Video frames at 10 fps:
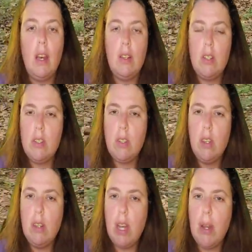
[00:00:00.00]
Just so
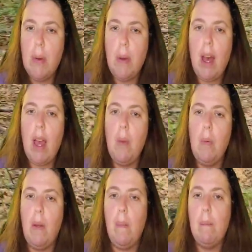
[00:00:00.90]
you know, I
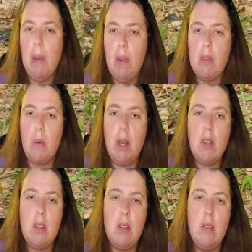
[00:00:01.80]
will pose
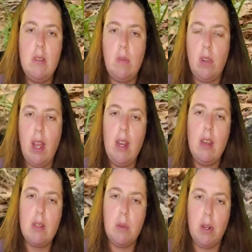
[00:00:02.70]
questions for any
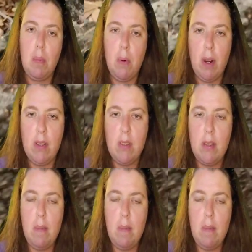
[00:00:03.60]
Explore reports